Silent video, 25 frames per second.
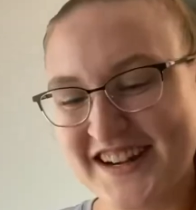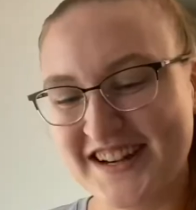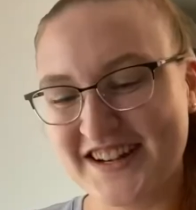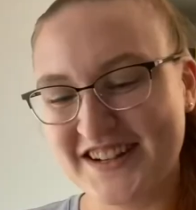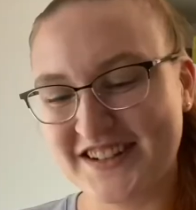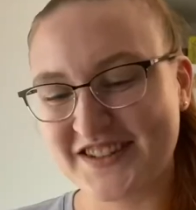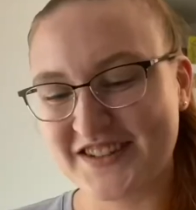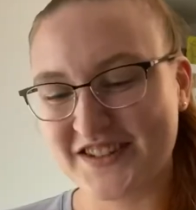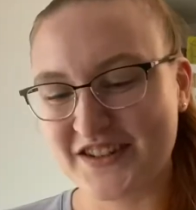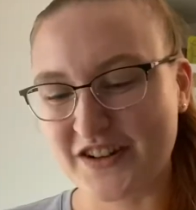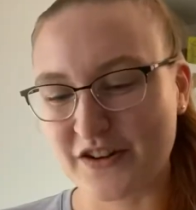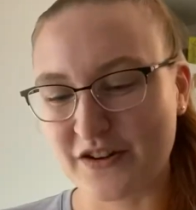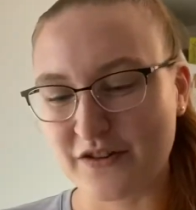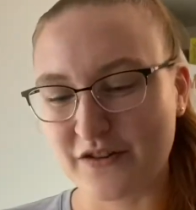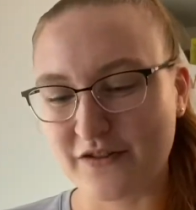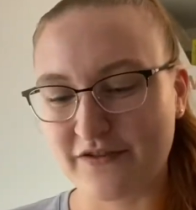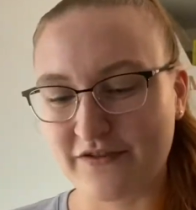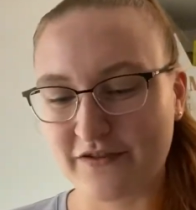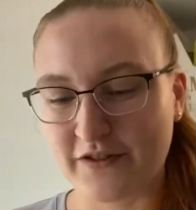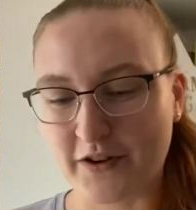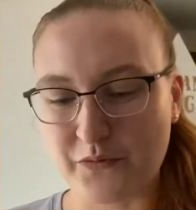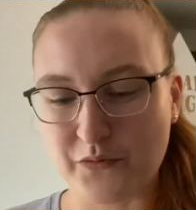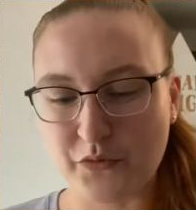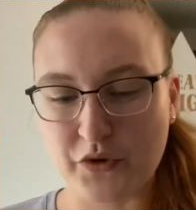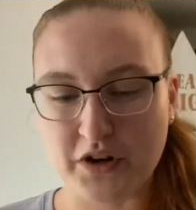So
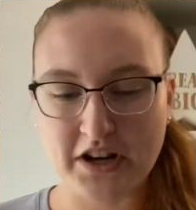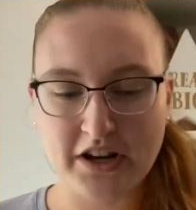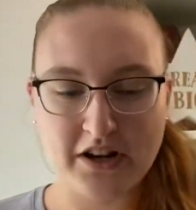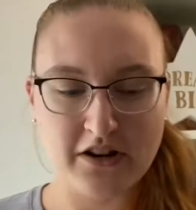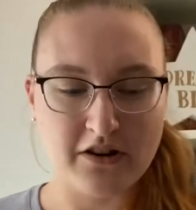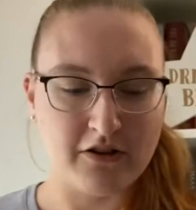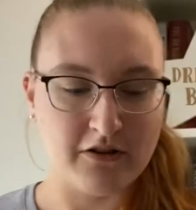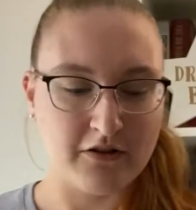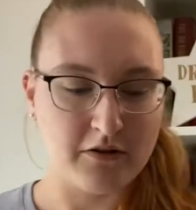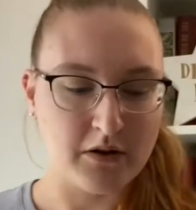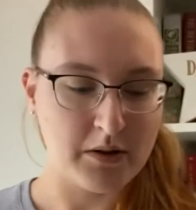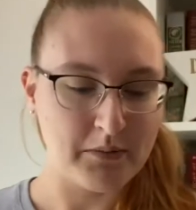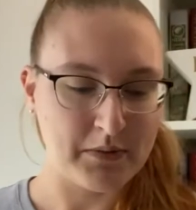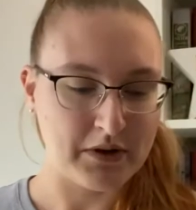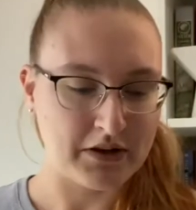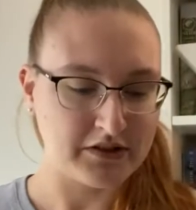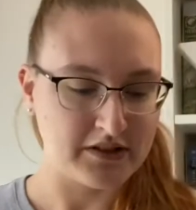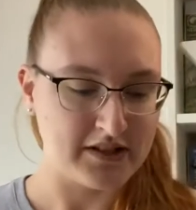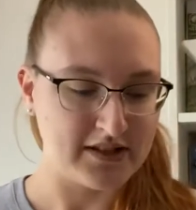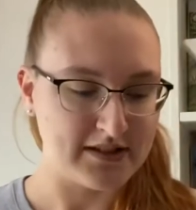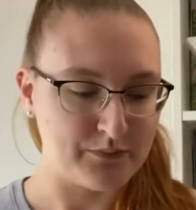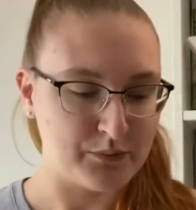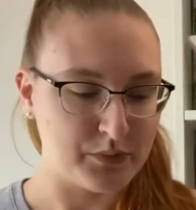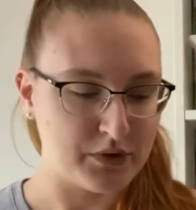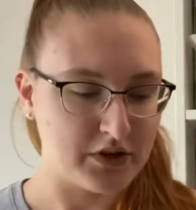from what I know about
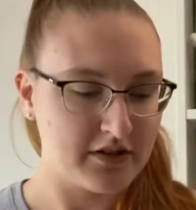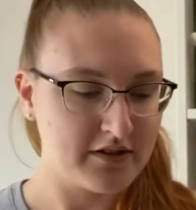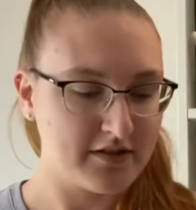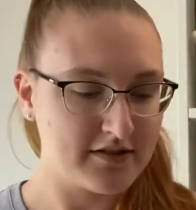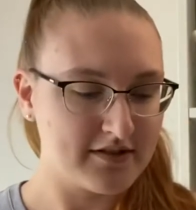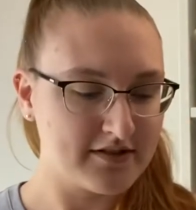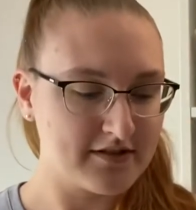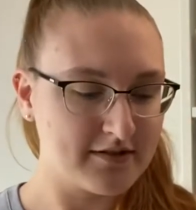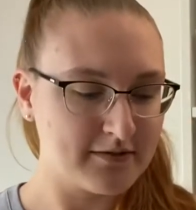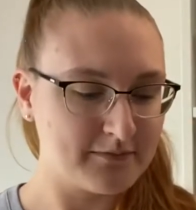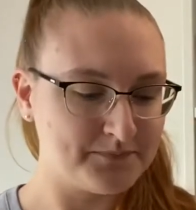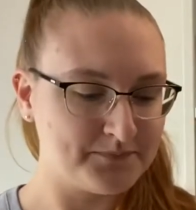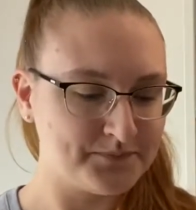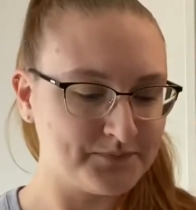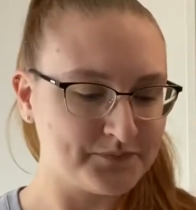these books,